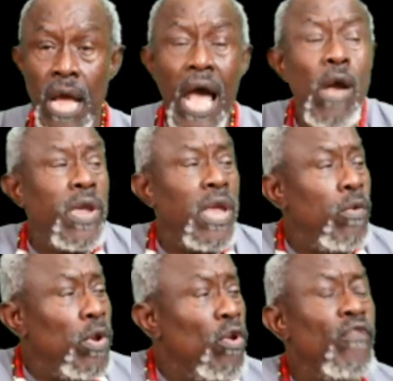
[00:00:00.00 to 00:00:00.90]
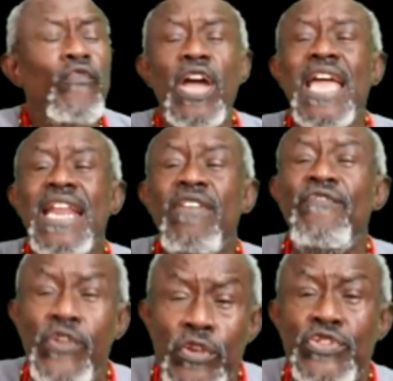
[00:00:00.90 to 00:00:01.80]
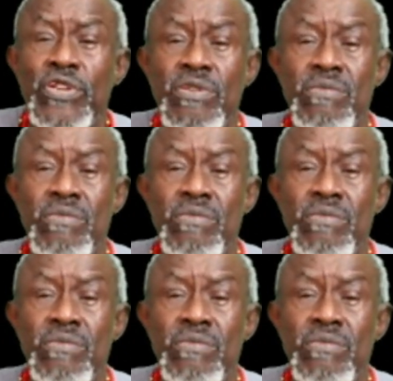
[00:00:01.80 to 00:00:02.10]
How can we look for any future